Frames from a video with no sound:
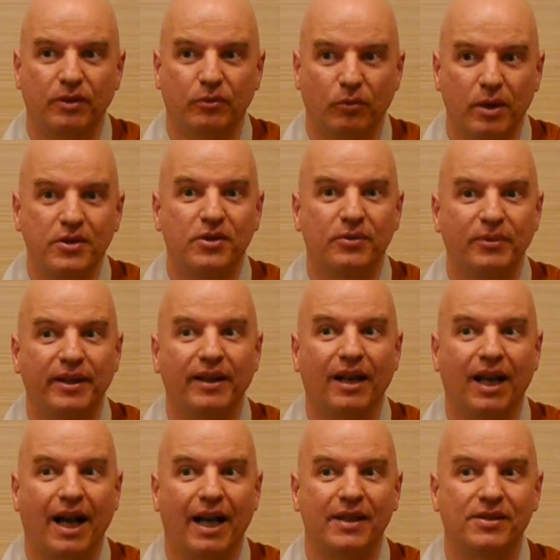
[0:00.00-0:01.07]
Once we
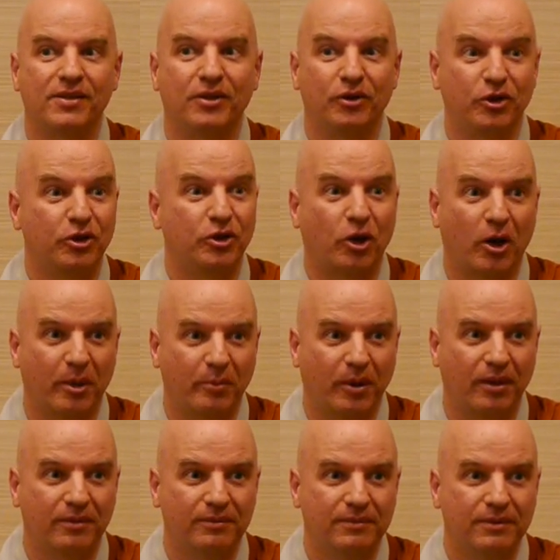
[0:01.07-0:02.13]
realized the
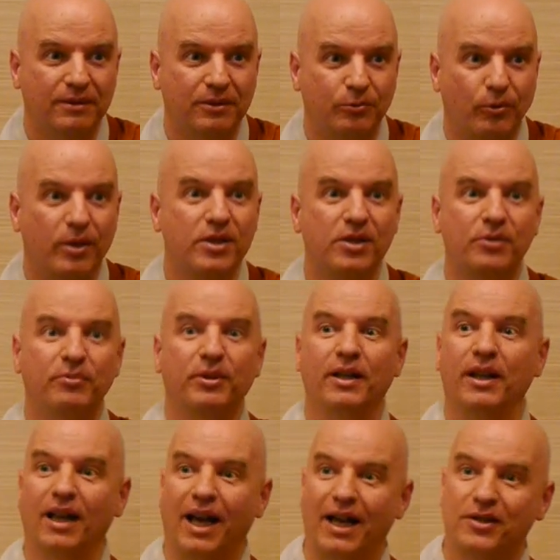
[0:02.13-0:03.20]
Dharma, once we
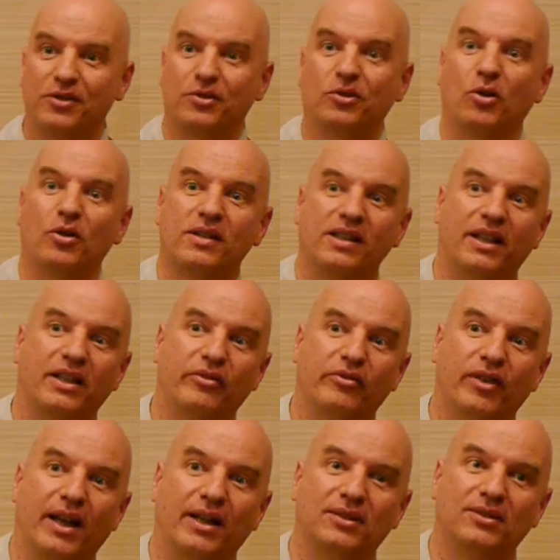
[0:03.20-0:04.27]
realized cause and
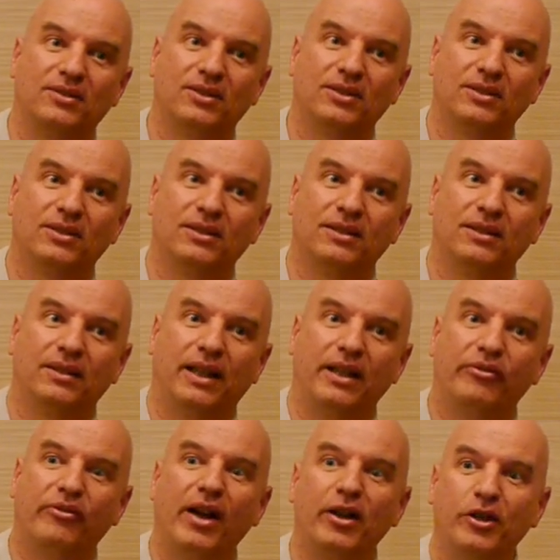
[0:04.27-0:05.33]
effect, that
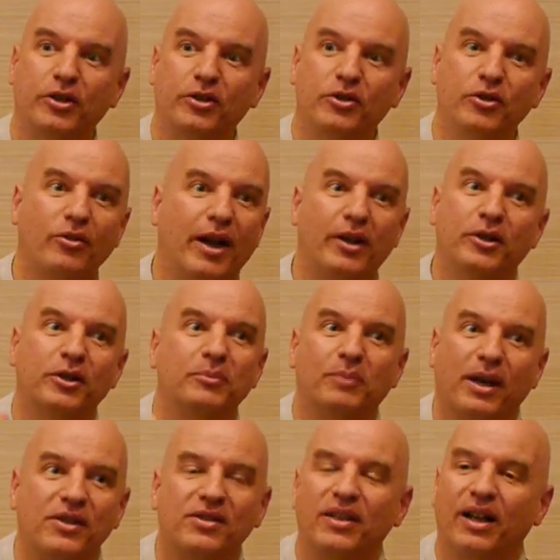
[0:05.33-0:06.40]
if I hurt you, I hurt
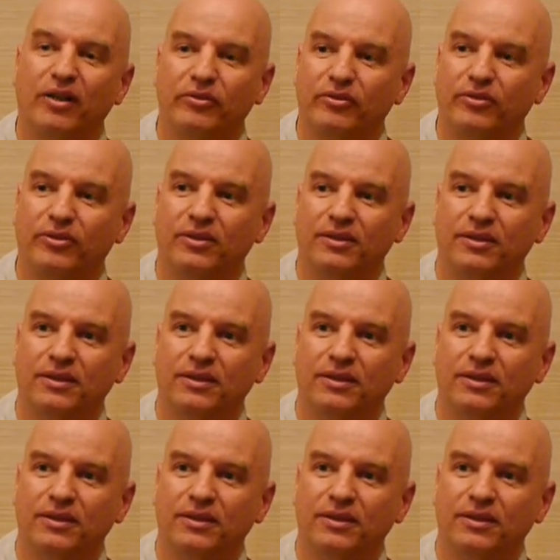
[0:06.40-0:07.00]
myself.